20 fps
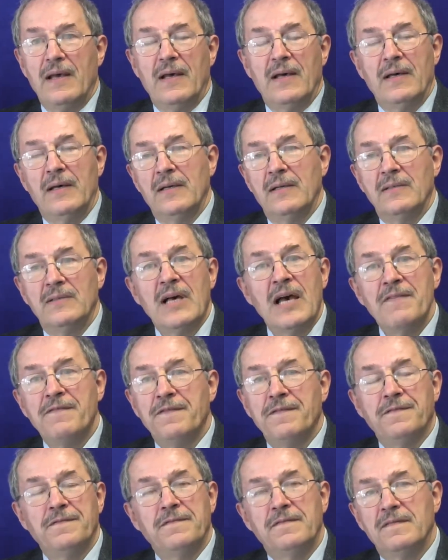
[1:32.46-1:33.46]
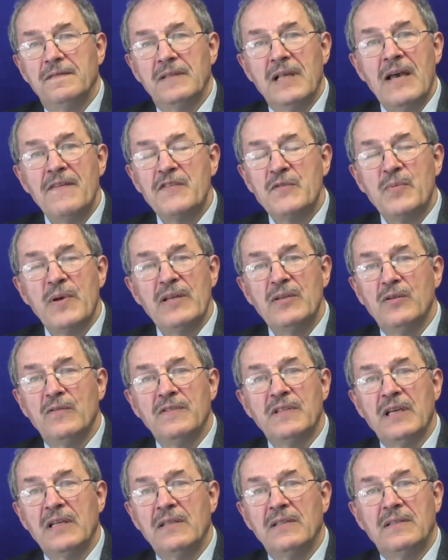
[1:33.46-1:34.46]
lifespan
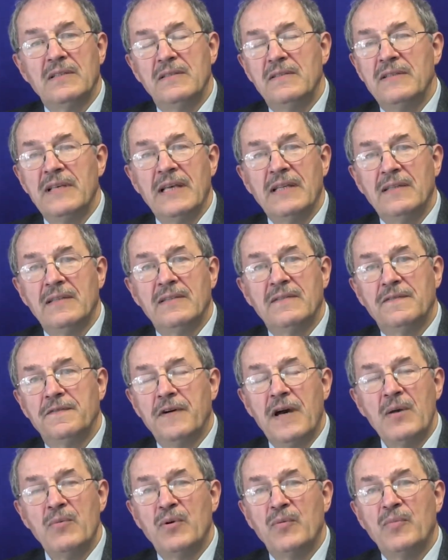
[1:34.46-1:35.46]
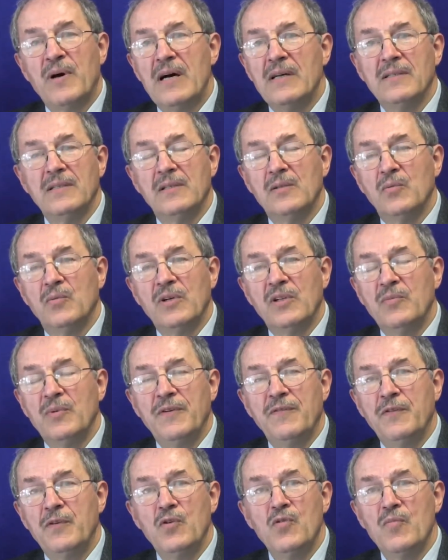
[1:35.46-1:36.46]
of that fiber bundle will
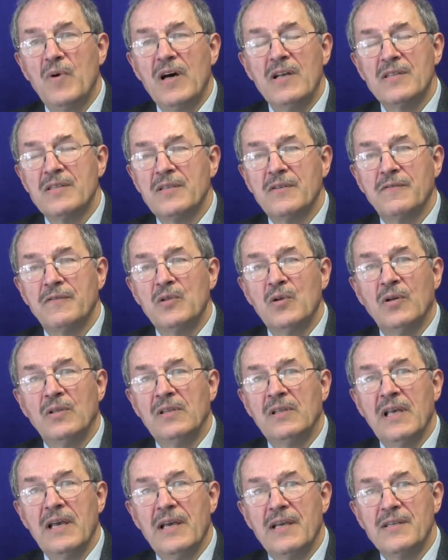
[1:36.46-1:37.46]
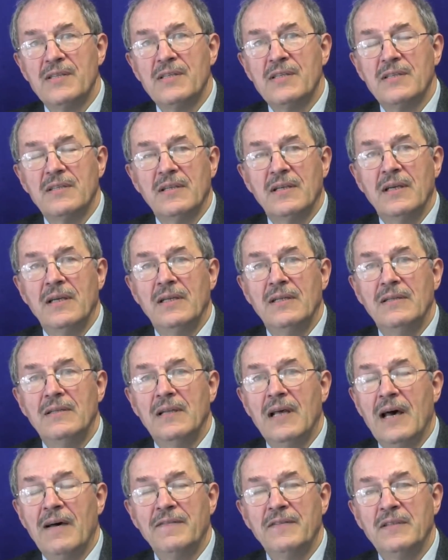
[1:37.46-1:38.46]
be a few months, if not less.
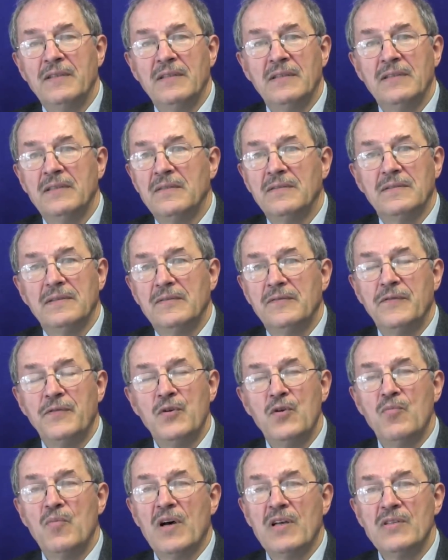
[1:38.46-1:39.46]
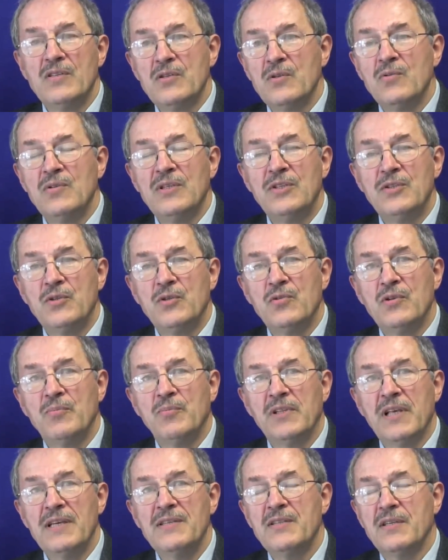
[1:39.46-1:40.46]
And after a few months you need to
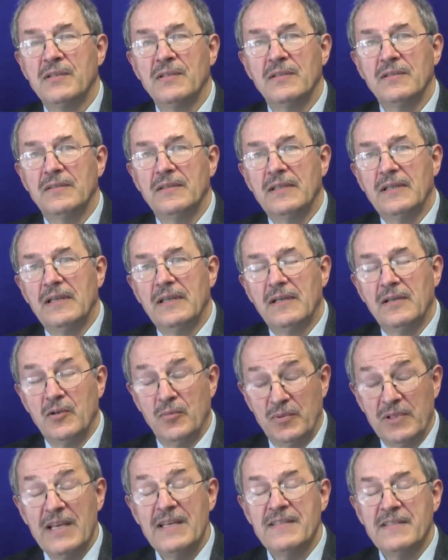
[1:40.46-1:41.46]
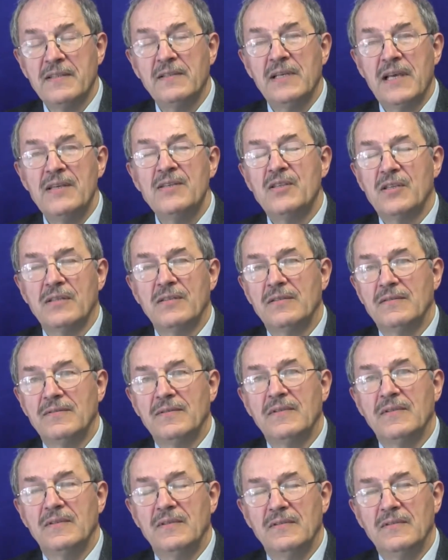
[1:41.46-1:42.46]
replace it, replace the laser.
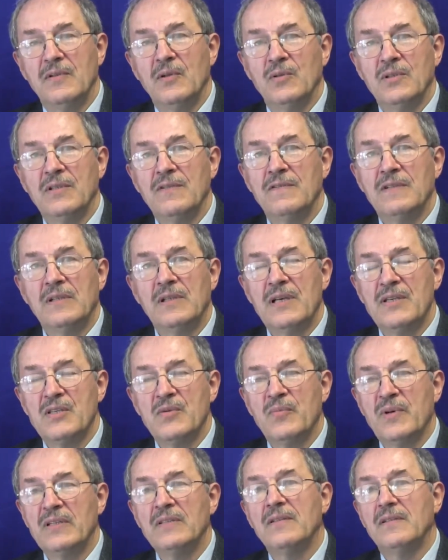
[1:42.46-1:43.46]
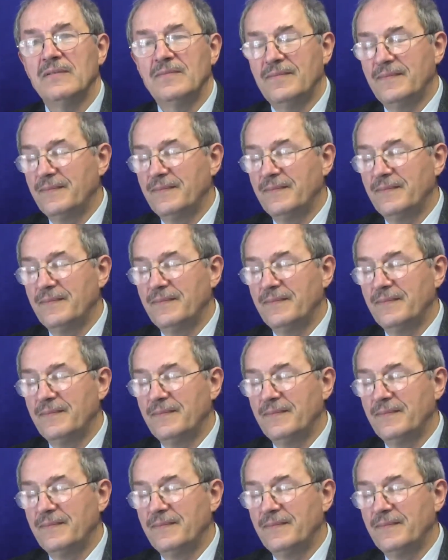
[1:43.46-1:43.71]
Not even laser bundle.